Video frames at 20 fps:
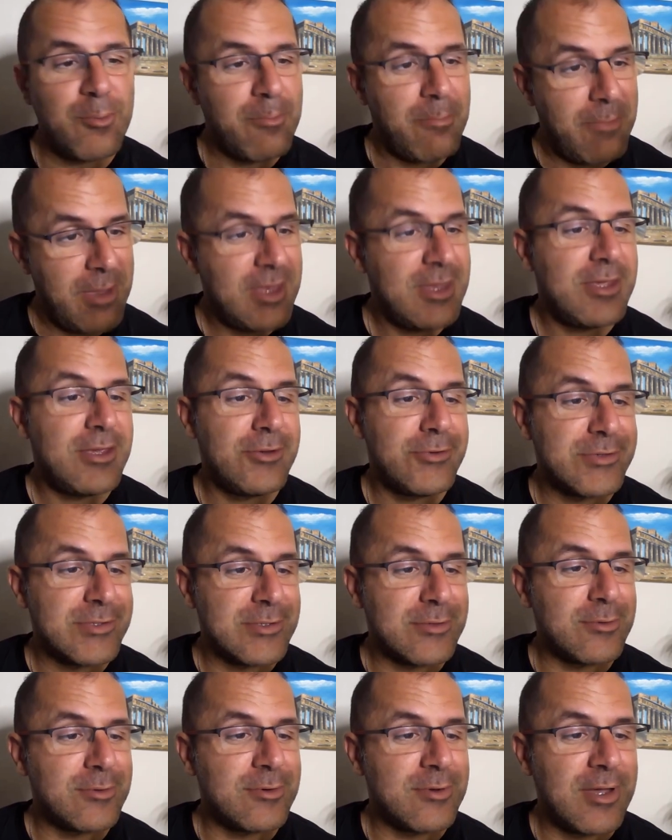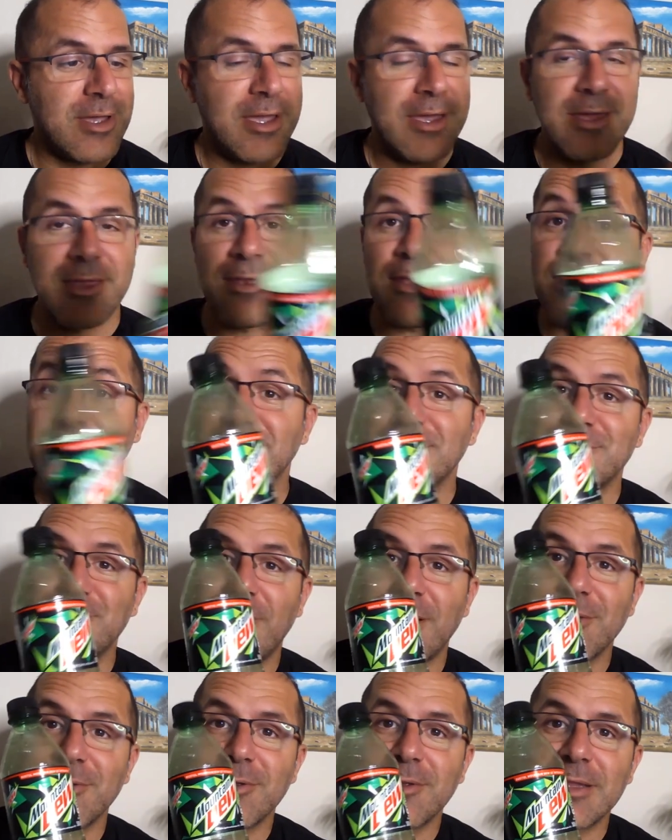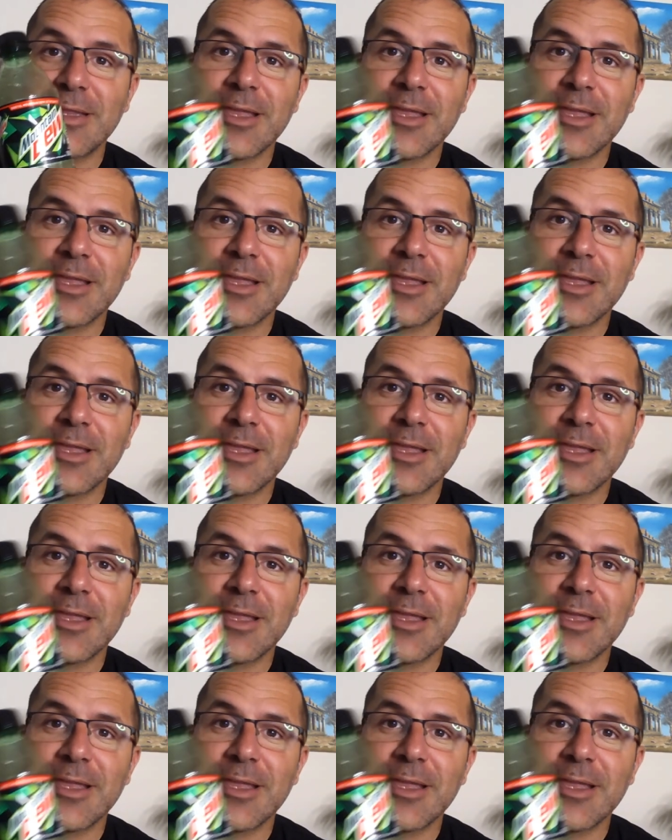Many years ago. And I just found it.